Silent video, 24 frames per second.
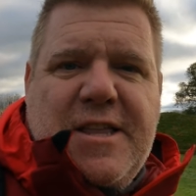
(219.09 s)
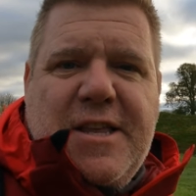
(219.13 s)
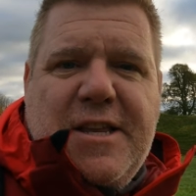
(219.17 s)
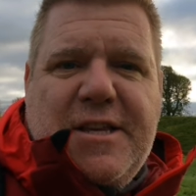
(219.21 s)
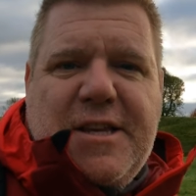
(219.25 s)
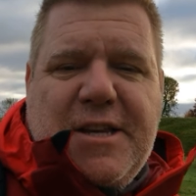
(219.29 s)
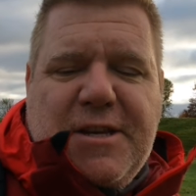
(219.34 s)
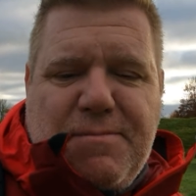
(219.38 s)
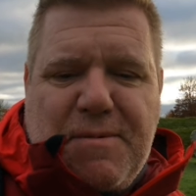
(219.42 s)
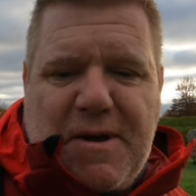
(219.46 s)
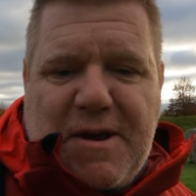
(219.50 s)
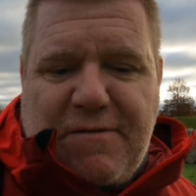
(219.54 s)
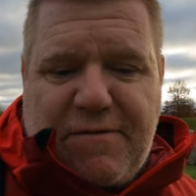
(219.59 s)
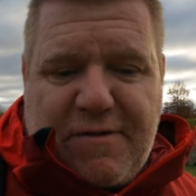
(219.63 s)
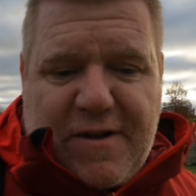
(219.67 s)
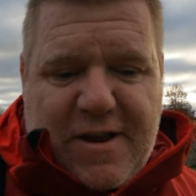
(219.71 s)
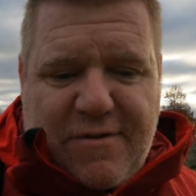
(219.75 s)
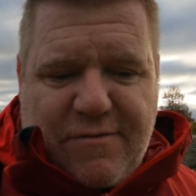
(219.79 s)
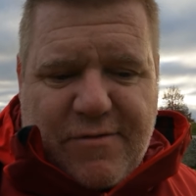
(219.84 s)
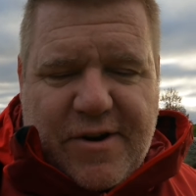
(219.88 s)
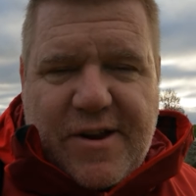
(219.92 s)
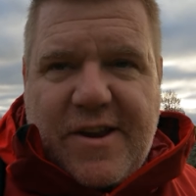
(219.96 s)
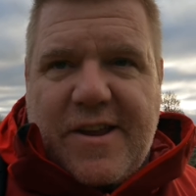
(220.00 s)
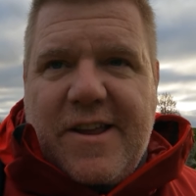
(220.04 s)
this is my
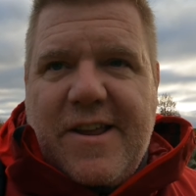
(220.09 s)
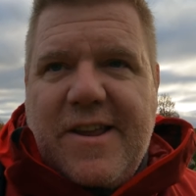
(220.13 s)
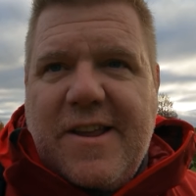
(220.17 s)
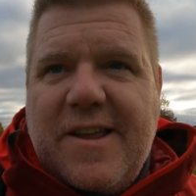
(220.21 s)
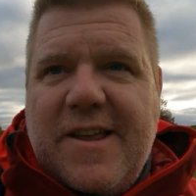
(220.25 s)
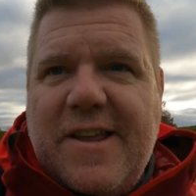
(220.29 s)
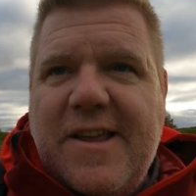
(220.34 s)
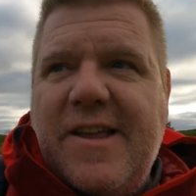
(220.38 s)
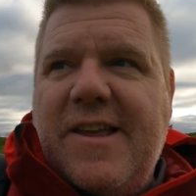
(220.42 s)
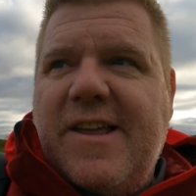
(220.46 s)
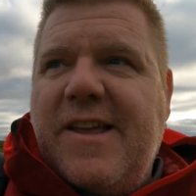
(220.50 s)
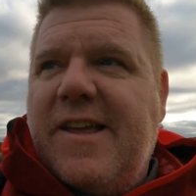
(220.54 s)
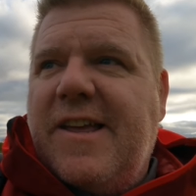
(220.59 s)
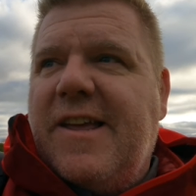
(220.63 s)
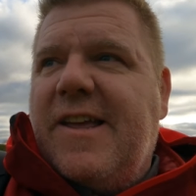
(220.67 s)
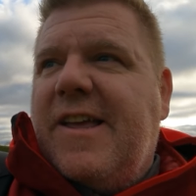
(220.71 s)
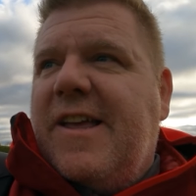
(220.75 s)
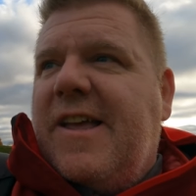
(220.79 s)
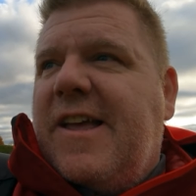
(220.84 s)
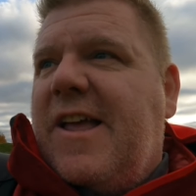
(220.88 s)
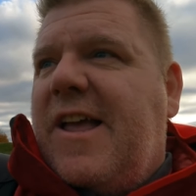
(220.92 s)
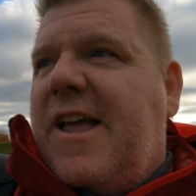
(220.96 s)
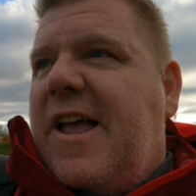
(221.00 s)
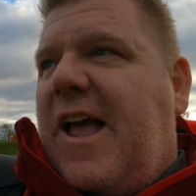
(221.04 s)
favourite.
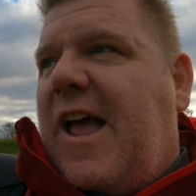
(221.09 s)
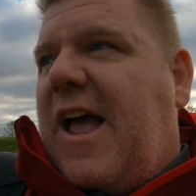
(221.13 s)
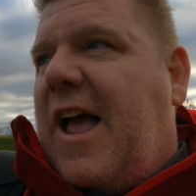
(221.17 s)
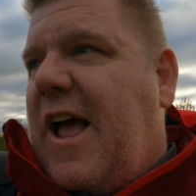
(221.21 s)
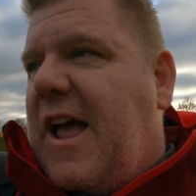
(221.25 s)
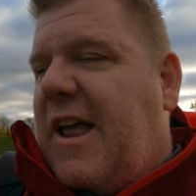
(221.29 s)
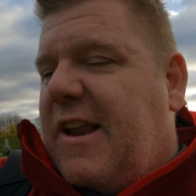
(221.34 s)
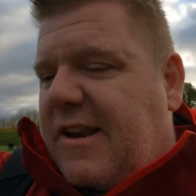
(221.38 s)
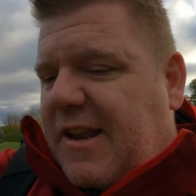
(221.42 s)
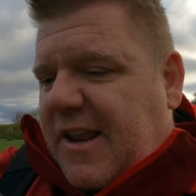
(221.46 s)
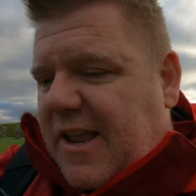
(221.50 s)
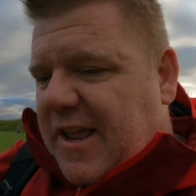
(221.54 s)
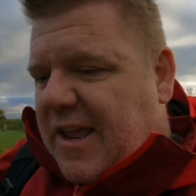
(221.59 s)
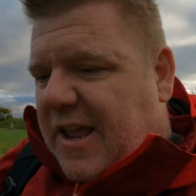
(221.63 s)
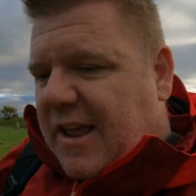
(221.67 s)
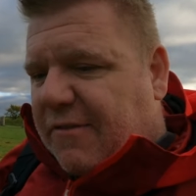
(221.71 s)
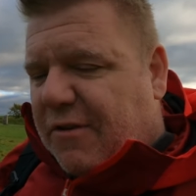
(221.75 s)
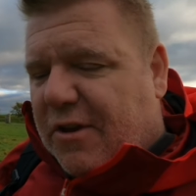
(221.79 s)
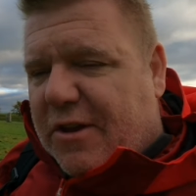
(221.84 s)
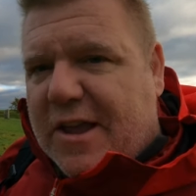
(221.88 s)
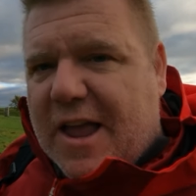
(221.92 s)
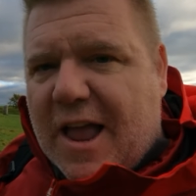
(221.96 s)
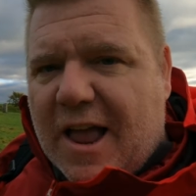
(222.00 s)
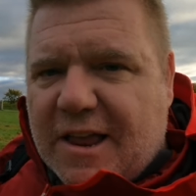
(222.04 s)
And
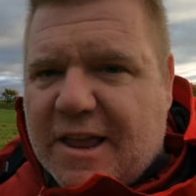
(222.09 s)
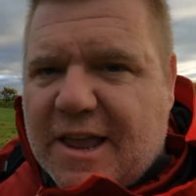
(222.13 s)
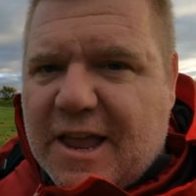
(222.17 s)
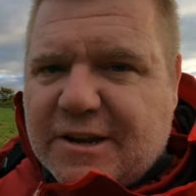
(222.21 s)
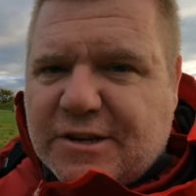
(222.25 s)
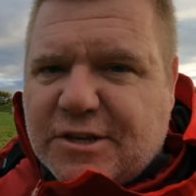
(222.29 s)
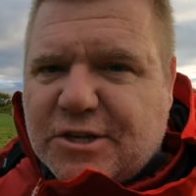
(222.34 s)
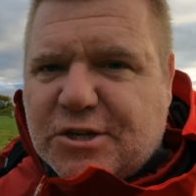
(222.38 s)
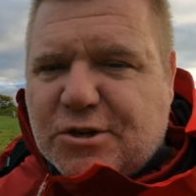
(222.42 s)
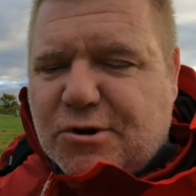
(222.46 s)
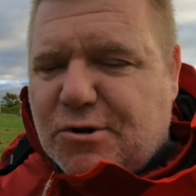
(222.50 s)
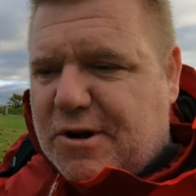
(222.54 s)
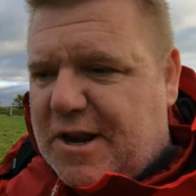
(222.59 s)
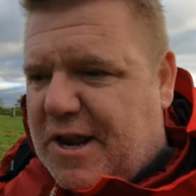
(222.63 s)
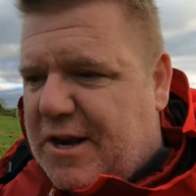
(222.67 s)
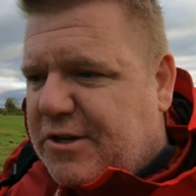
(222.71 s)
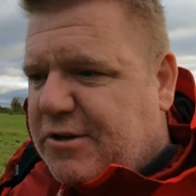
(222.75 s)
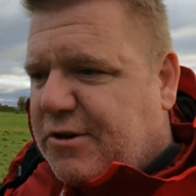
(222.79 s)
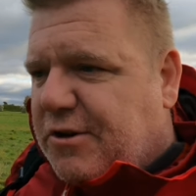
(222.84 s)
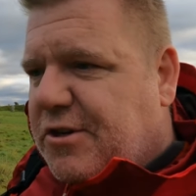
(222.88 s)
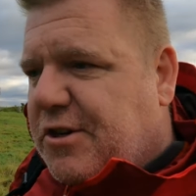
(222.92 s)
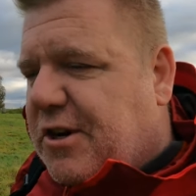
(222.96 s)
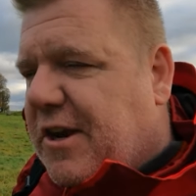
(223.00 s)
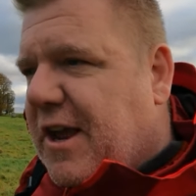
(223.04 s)
if you can't get into
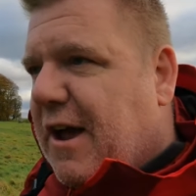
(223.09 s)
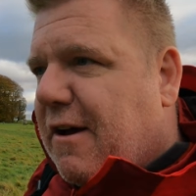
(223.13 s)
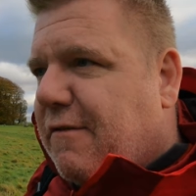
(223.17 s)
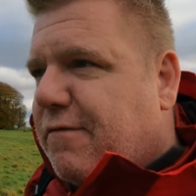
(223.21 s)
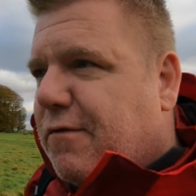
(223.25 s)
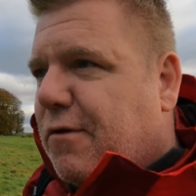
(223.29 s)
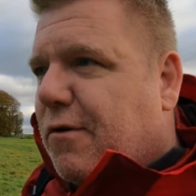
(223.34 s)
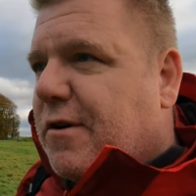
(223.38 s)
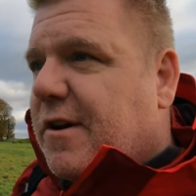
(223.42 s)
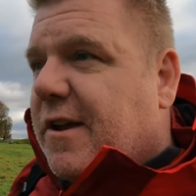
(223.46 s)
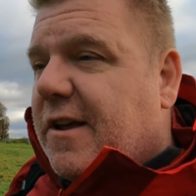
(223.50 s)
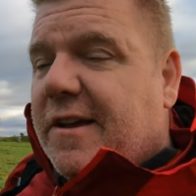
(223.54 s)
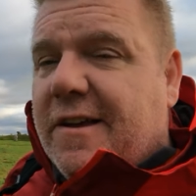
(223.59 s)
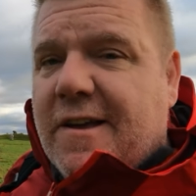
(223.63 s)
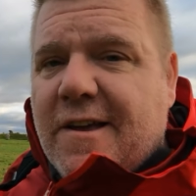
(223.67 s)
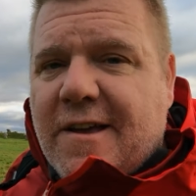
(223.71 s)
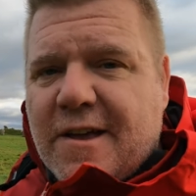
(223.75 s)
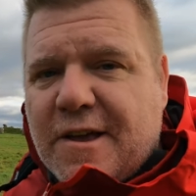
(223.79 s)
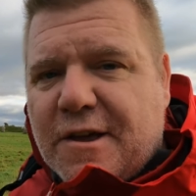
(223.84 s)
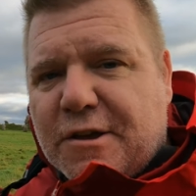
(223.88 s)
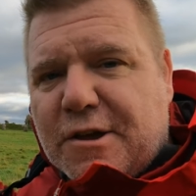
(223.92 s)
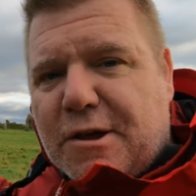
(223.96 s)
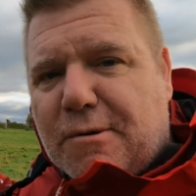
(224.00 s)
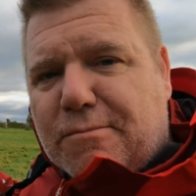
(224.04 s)
Stonehenge because you can't afford it,
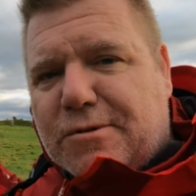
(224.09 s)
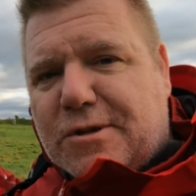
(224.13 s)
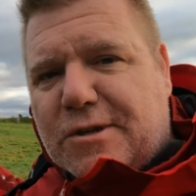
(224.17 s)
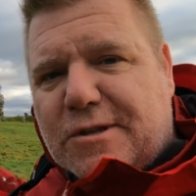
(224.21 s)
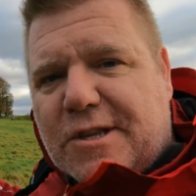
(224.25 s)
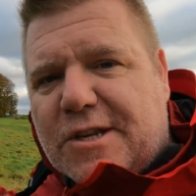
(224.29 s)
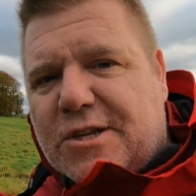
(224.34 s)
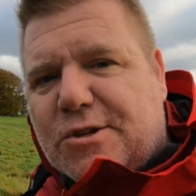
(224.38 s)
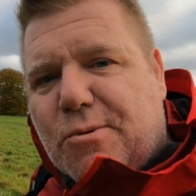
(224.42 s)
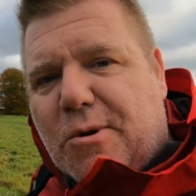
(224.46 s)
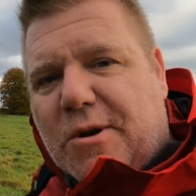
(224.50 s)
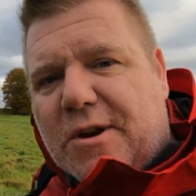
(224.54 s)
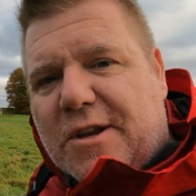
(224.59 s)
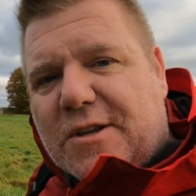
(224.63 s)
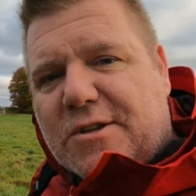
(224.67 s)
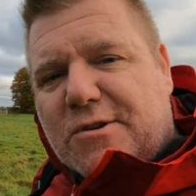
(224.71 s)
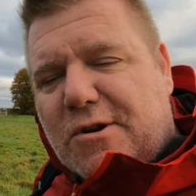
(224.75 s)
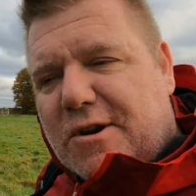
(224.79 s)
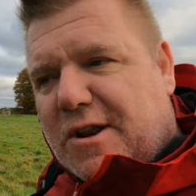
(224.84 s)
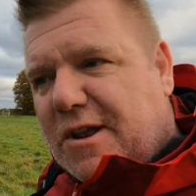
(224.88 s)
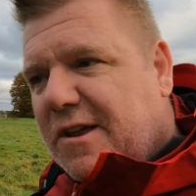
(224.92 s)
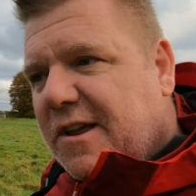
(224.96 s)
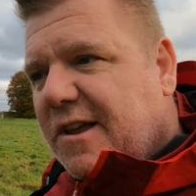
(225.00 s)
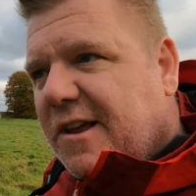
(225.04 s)
come to this one.
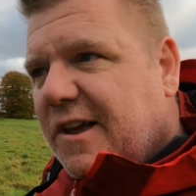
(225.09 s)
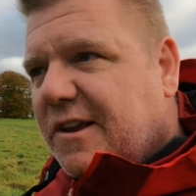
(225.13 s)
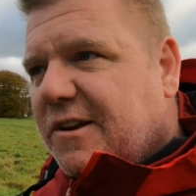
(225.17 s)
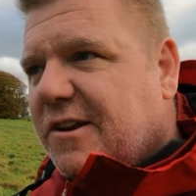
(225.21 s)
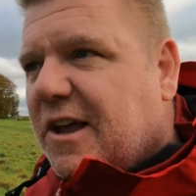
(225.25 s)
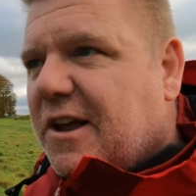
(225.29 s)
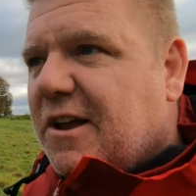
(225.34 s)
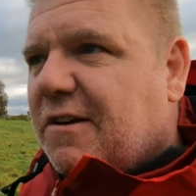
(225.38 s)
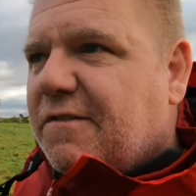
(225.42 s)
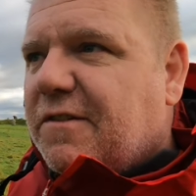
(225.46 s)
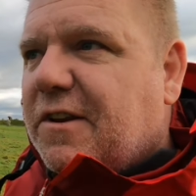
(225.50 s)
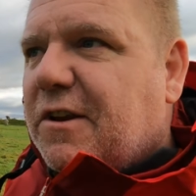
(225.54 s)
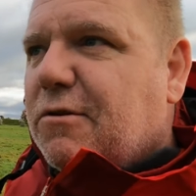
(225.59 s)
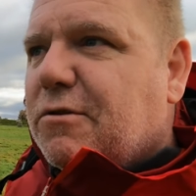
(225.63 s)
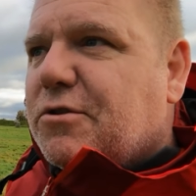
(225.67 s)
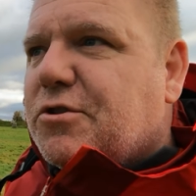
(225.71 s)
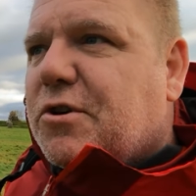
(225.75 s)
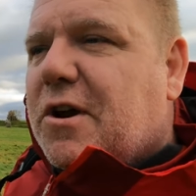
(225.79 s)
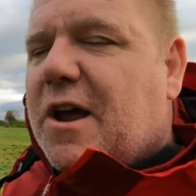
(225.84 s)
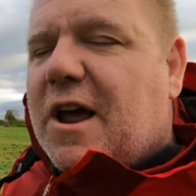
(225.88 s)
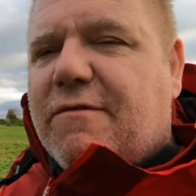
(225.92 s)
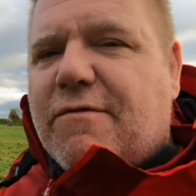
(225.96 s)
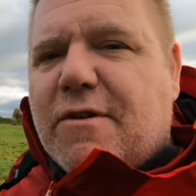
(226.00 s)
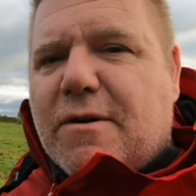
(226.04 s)
It's only a little
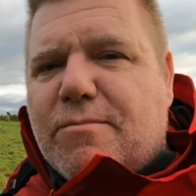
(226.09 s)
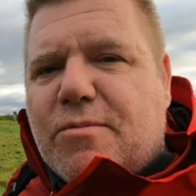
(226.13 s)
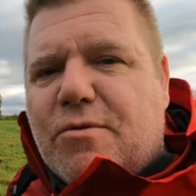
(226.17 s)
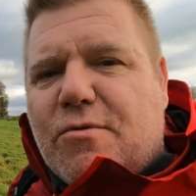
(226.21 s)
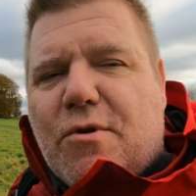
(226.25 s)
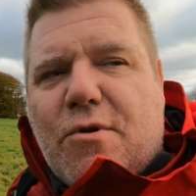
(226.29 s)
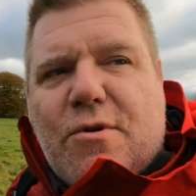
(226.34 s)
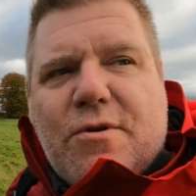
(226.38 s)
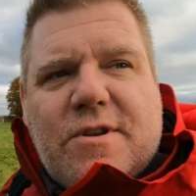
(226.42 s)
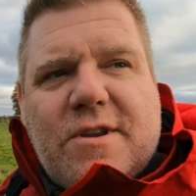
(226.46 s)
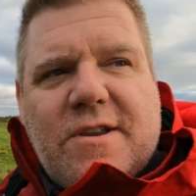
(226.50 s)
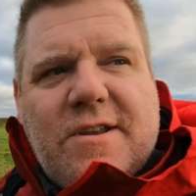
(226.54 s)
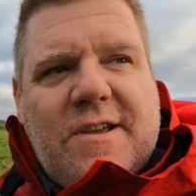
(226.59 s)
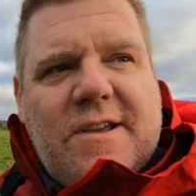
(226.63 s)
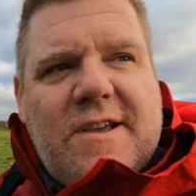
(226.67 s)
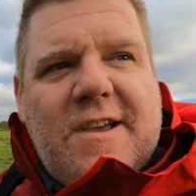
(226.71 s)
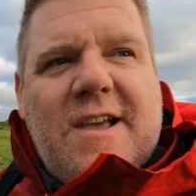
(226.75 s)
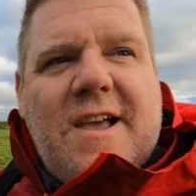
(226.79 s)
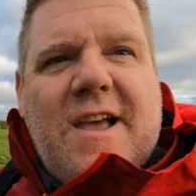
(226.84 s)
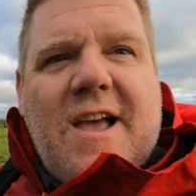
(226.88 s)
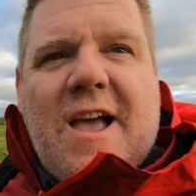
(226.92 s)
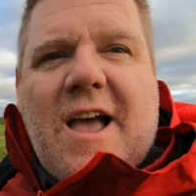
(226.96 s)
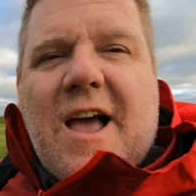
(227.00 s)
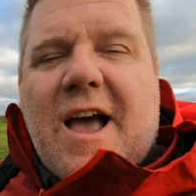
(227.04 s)
drive up the road,
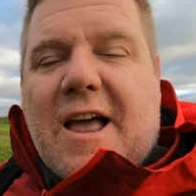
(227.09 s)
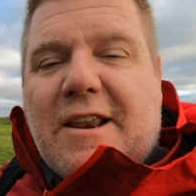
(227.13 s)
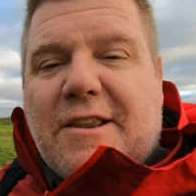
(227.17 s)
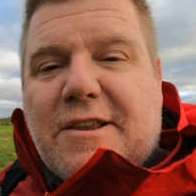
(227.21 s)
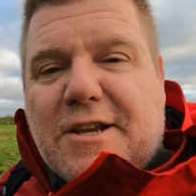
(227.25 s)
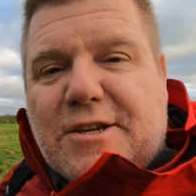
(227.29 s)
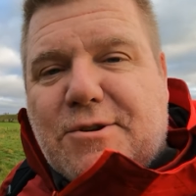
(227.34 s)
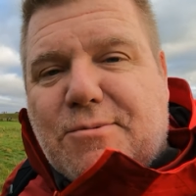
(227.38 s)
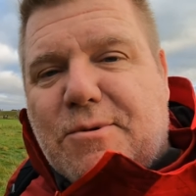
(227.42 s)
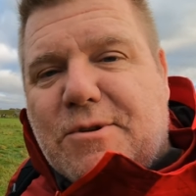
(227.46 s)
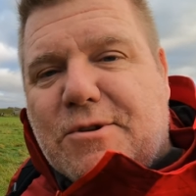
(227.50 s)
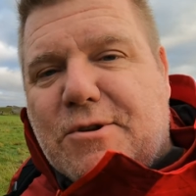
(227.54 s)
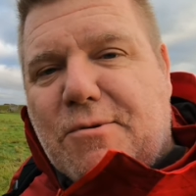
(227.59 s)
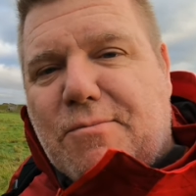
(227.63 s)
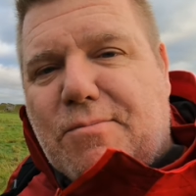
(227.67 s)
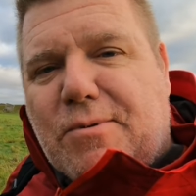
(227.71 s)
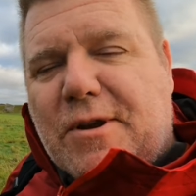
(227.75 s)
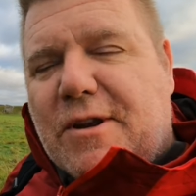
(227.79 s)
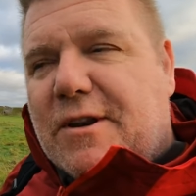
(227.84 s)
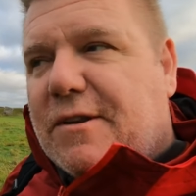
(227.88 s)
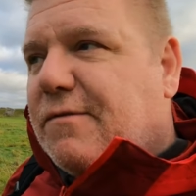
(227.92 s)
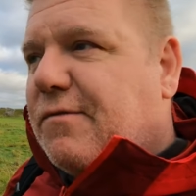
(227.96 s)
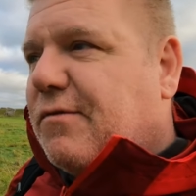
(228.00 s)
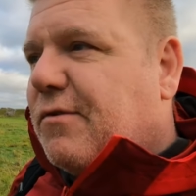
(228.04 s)
and this one's
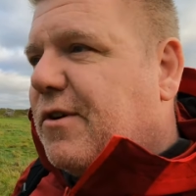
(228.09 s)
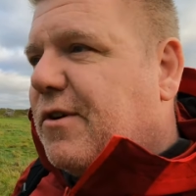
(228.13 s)
completely